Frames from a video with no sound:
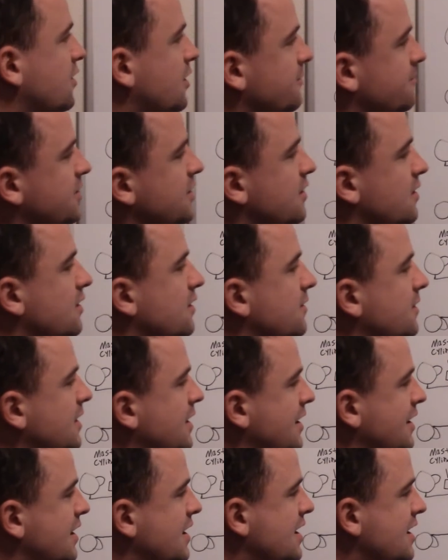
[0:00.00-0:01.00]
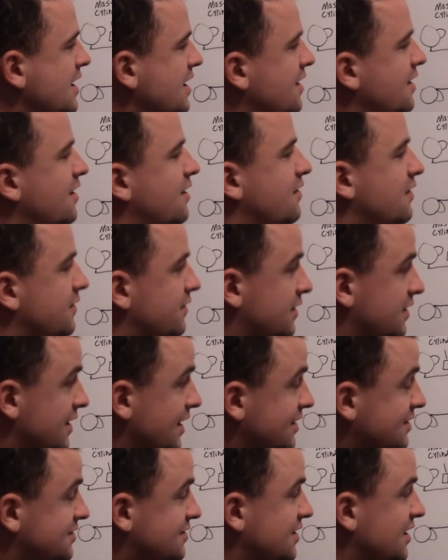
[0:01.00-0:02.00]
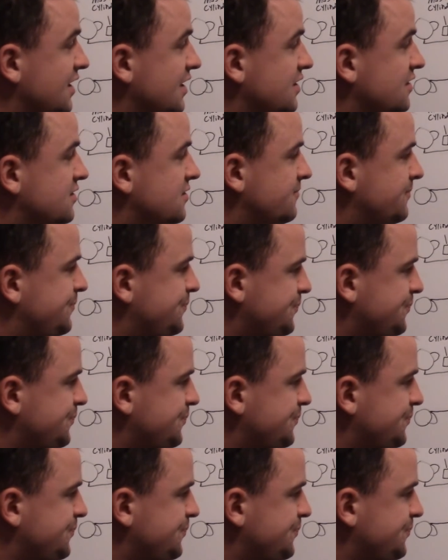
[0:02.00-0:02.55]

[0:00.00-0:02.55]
up here. And then the next stage